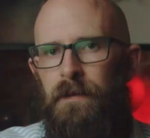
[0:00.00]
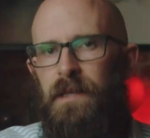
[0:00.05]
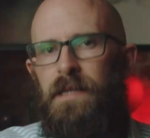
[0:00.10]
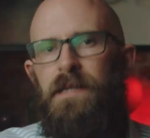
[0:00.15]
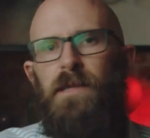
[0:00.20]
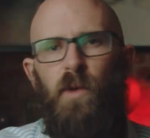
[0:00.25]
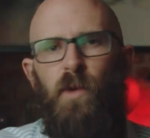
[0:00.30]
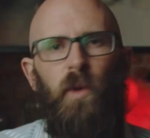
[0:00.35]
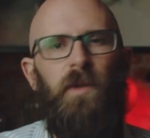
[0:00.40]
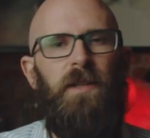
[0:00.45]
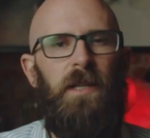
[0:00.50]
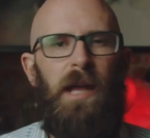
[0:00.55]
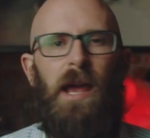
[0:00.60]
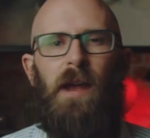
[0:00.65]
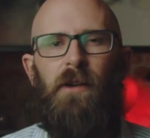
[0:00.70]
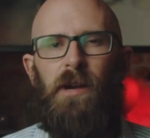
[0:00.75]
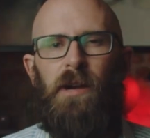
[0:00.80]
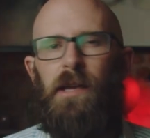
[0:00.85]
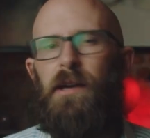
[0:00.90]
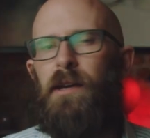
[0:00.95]
This northern
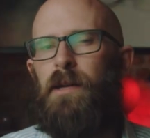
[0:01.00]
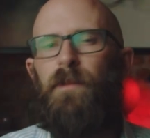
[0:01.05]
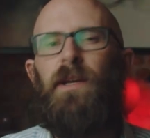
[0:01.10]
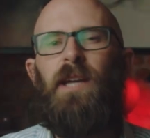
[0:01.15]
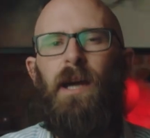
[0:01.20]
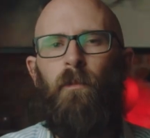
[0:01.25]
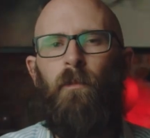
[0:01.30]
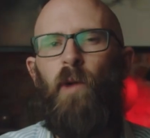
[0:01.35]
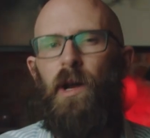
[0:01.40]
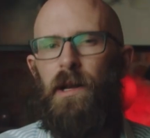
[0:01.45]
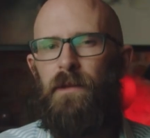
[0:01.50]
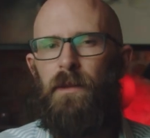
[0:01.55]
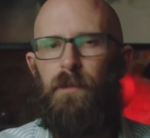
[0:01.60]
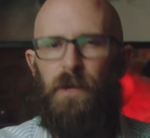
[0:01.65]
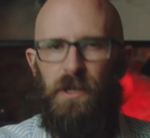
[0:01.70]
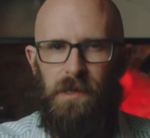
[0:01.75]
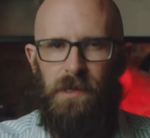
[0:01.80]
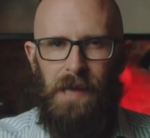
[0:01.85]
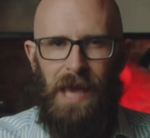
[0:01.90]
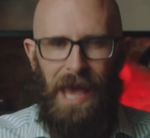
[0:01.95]
area had become one of the
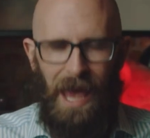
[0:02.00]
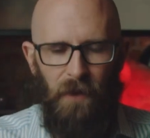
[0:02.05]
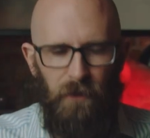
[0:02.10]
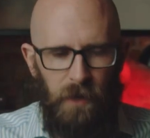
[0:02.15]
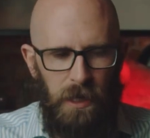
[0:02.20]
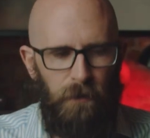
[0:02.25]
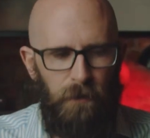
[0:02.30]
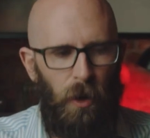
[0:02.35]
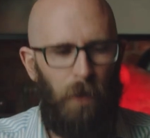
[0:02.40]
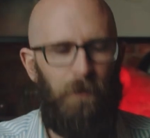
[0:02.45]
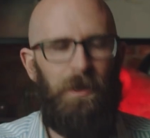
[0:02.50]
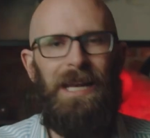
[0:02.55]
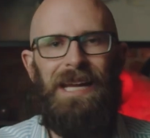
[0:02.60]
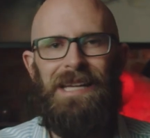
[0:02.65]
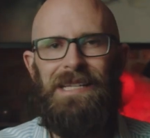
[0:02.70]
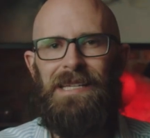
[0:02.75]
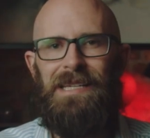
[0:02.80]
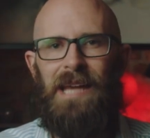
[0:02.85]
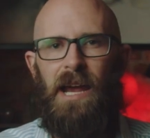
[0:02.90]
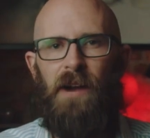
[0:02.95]
most heavily
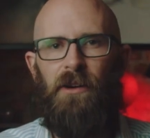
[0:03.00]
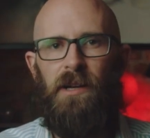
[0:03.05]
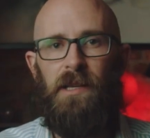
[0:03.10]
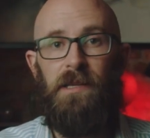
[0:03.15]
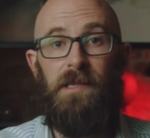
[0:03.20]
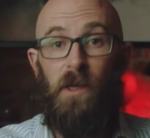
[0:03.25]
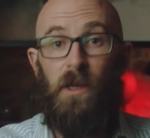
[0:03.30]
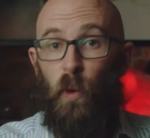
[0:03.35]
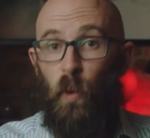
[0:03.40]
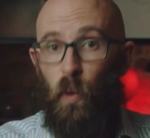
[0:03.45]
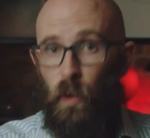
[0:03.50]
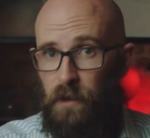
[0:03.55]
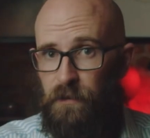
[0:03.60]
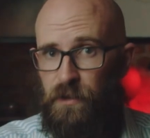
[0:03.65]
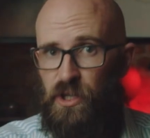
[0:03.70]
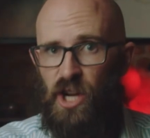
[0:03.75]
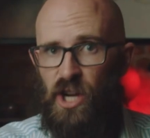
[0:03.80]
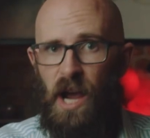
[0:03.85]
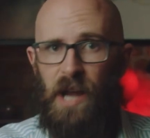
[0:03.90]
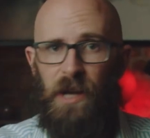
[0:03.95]
populated areas in all of
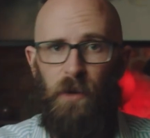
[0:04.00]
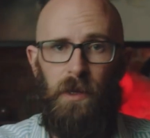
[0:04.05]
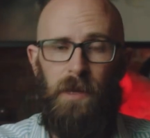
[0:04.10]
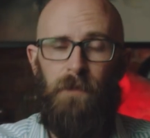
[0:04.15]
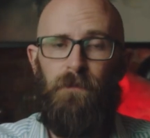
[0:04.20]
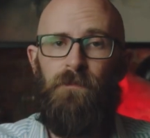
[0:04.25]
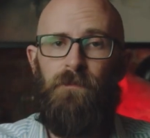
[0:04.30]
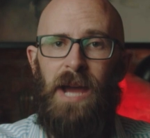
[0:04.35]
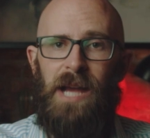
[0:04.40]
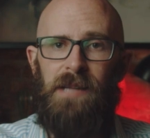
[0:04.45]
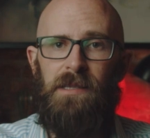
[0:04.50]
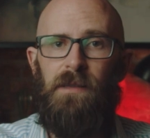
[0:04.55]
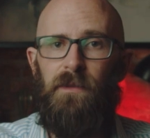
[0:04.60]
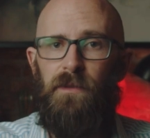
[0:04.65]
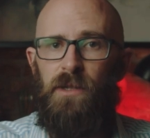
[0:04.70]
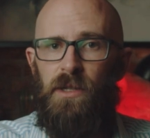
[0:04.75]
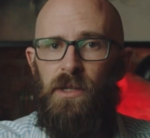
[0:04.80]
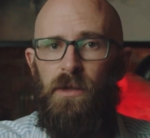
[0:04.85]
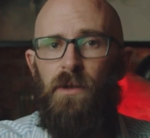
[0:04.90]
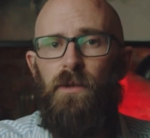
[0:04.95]
China, with a
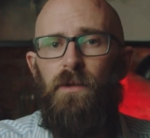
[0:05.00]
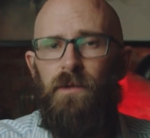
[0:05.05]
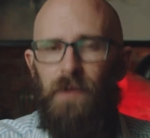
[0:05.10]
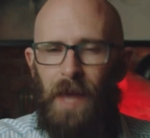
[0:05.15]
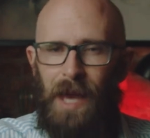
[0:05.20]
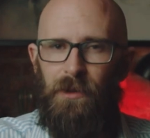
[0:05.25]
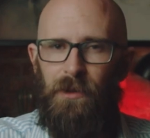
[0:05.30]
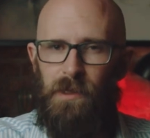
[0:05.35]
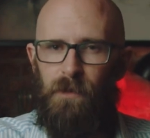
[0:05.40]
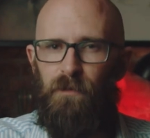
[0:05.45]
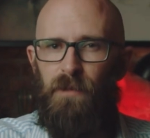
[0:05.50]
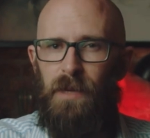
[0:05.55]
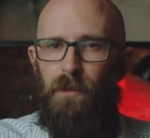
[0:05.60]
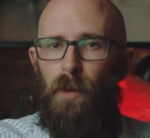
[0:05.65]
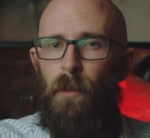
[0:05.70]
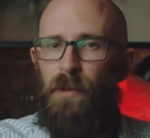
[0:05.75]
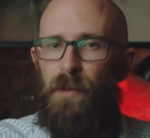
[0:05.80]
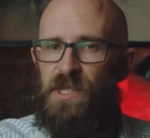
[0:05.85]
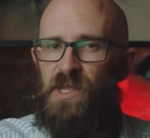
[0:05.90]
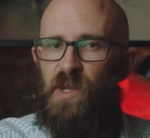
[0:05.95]
massive 2,000
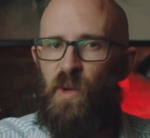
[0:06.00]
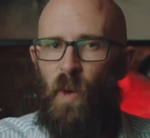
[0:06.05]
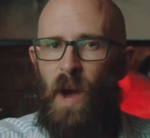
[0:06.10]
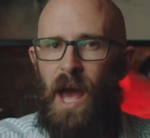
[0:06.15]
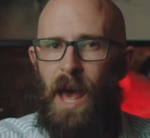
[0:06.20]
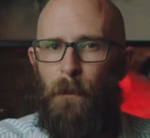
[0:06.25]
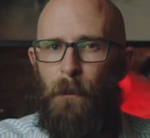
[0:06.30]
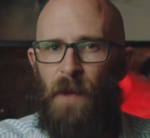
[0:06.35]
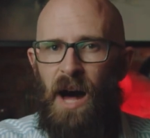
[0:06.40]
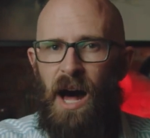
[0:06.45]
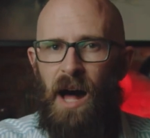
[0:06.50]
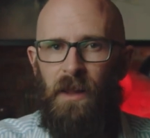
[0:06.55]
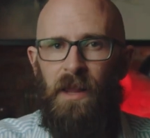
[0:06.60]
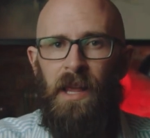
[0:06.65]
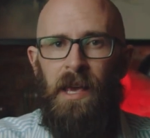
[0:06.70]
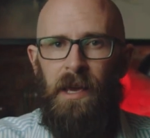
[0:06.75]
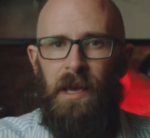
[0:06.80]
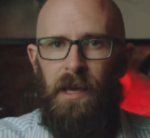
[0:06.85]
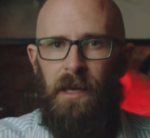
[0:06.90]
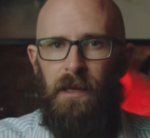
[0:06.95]
people per square mile
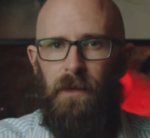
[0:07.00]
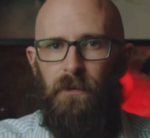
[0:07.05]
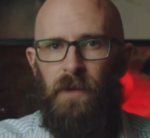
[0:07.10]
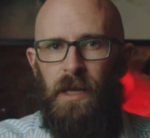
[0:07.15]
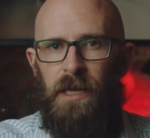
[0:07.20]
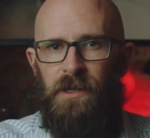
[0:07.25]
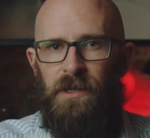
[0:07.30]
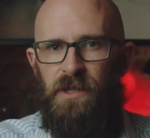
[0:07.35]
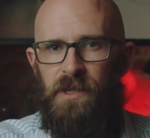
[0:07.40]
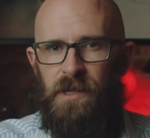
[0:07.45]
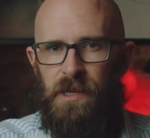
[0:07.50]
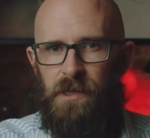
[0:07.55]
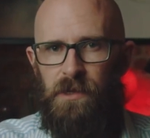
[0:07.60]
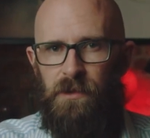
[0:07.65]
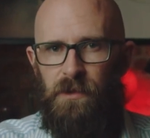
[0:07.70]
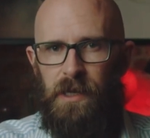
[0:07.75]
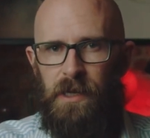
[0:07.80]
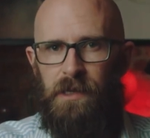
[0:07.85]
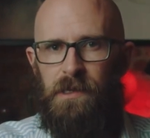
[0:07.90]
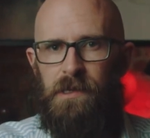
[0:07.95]
in the village
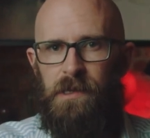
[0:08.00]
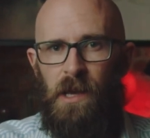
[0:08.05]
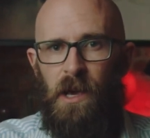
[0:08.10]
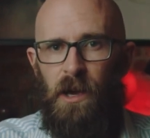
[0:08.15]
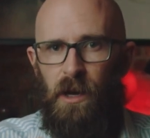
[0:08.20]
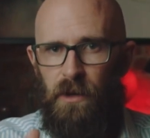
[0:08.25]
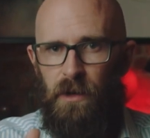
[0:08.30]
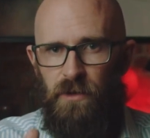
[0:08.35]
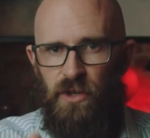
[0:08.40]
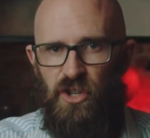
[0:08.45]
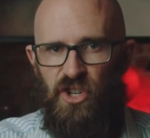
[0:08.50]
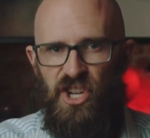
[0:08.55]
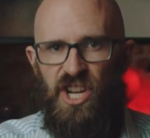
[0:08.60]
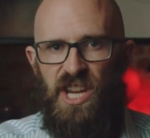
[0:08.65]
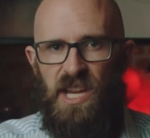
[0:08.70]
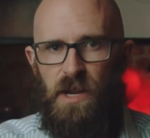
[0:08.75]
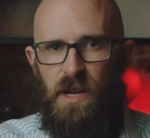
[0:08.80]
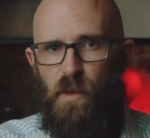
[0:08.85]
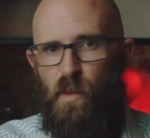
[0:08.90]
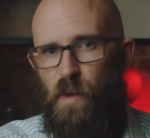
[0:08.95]
districts of
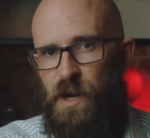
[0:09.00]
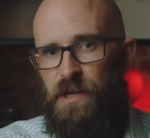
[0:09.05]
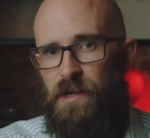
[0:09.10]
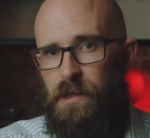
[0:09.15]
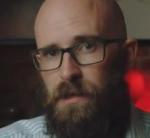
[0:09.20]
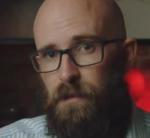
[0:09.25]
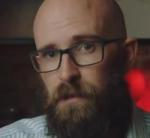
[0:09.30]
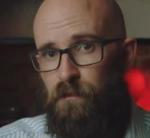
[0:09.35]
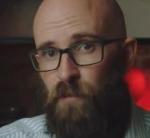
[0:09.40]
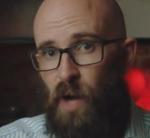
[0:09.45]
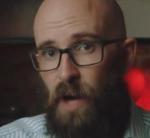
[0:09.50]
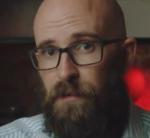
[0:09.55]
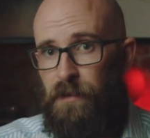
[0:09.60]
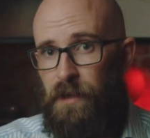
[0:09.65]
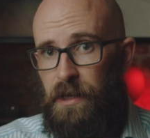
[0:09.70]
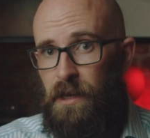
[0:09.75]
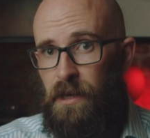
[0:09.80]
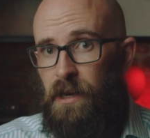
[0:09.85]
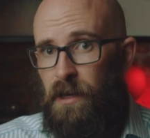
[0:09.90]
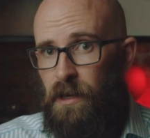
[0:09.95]
Ji, which is
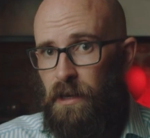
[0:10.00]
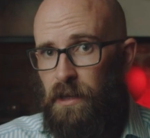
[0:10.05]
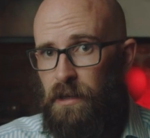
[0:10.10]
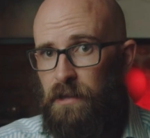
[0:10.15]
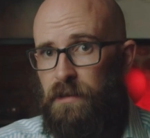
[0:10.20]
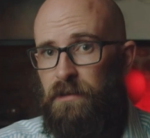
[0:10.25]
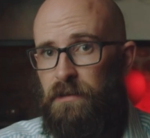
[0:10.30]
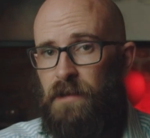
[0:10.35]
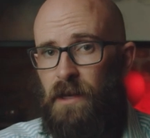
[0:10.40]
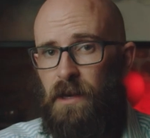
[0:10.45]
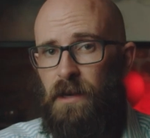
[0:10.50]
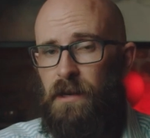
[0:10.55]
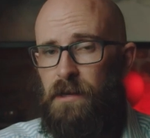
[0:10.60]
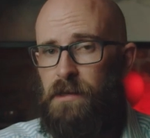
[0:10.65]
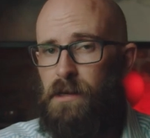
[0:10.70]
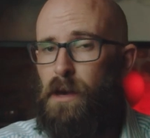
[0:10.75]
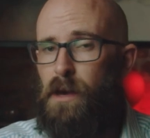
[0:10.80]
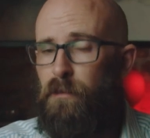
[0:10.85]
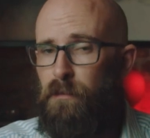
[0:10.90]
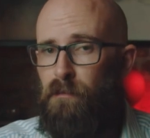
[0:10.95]
roughly a
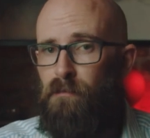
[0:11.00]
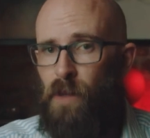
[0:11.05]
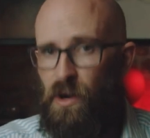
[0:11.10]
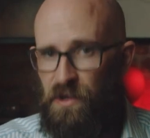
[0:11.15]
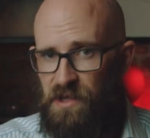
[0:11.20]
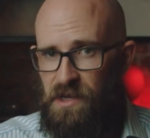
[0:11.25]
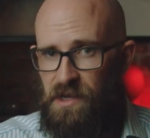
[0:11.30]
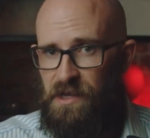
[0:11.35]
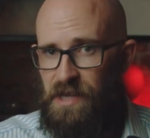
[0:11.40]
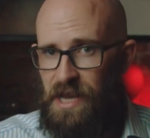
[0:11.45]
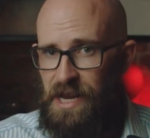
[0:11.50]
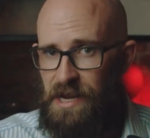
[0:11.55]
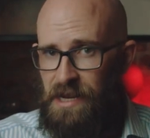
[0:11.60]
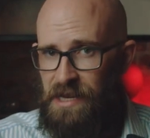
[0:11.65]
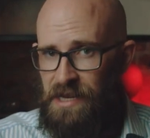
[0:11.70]
third of modern-day